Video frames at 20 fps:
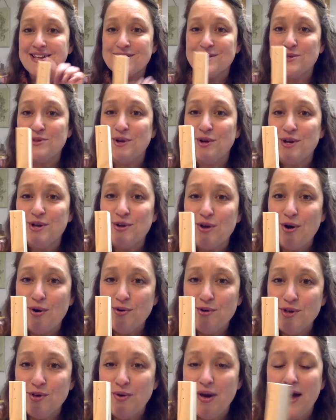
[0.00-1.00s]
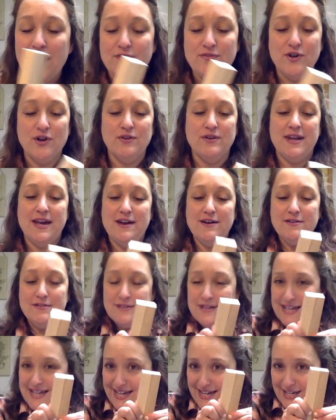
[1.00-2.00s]
So there you go. You have your nail.
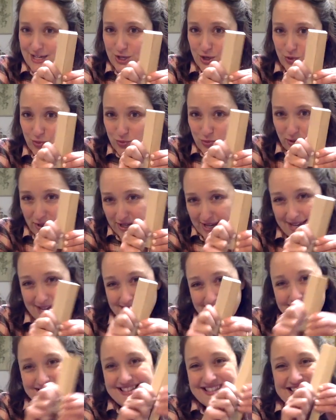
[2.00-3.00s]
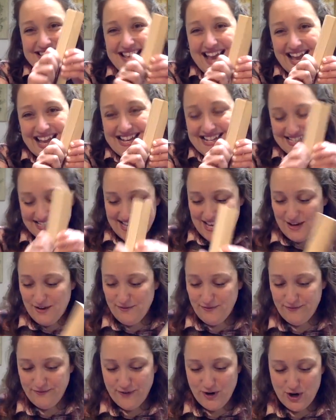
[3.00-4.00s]
Your wood is nice and
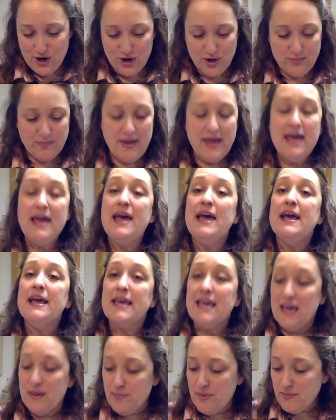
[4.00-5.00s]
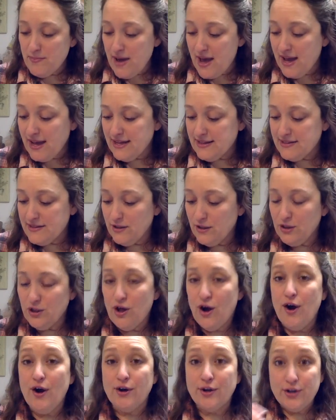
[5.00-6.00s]
firm. Keep in mind, the
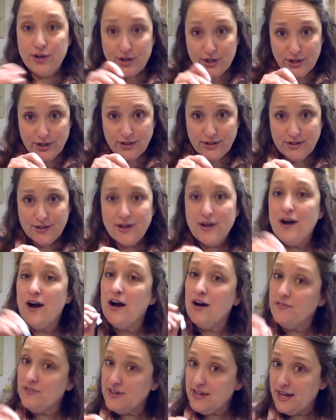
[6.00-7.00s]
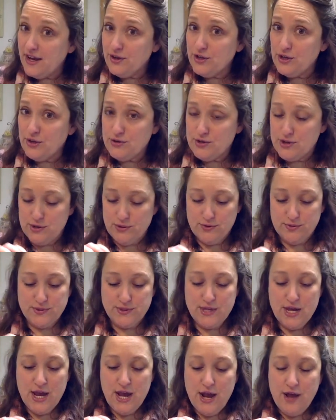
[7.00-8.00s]
longer of a nail you use,
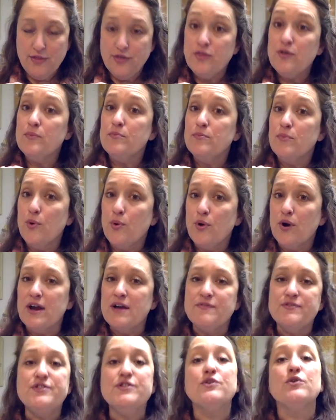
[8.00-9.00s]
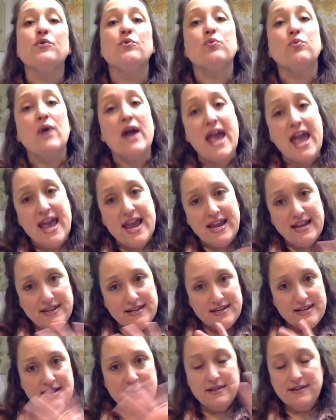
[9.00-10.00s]
the more if
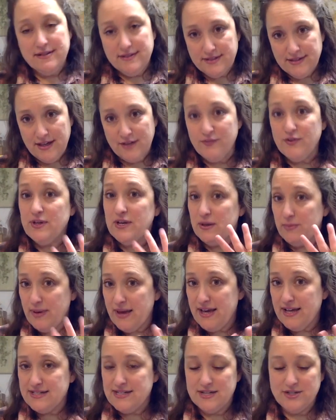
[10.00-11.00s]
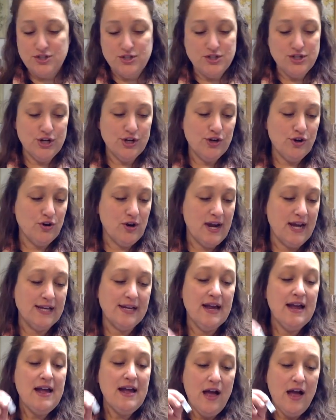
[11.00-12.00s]
you didn't pay attention to your grain,
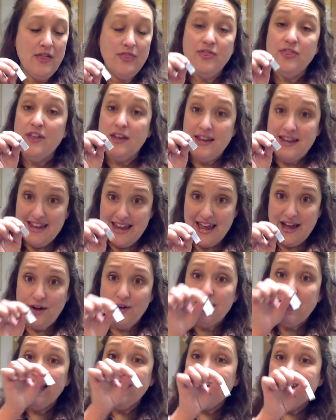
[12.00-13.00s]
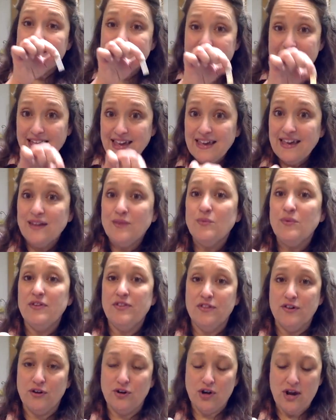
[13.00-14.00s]
the nail can get taken with
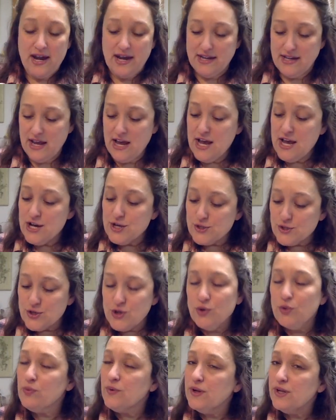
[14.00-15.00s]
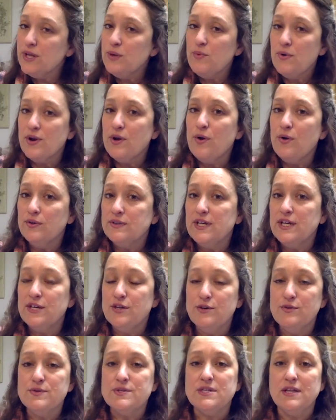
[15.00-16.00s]
the grain. So you really want to only
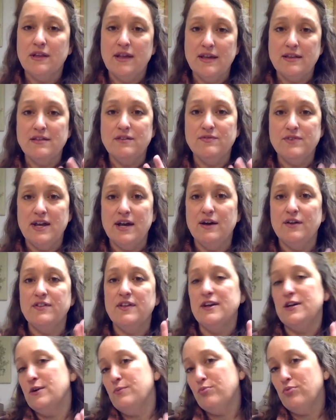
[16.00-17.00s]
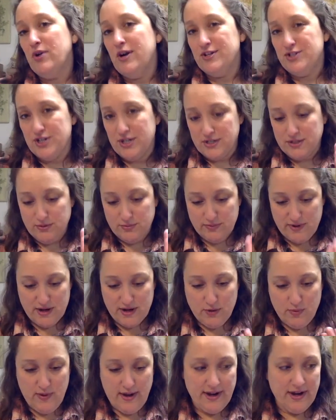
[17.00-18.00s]
use the length of nail that your project
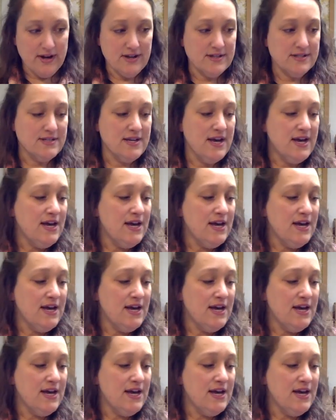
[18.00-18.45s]
requires.